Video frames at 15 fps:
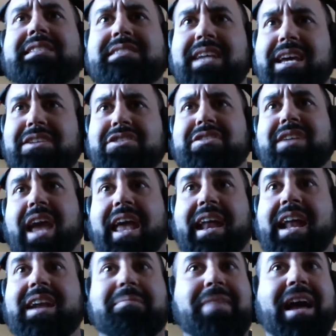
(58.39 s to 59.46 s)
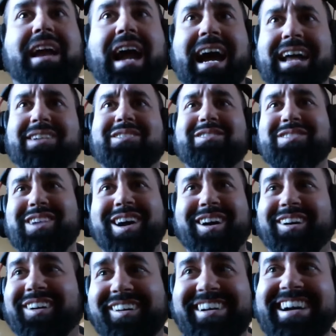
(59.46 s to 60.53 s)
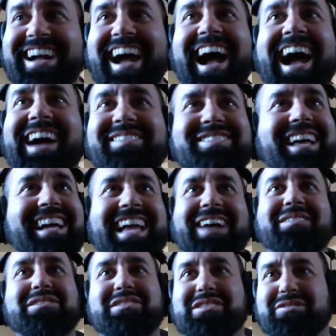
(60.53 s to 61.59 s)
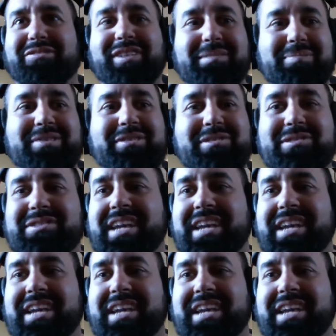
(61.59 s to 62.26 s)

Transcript: is this shit? And I'm like, I don't know. I'm like, I was just flipping through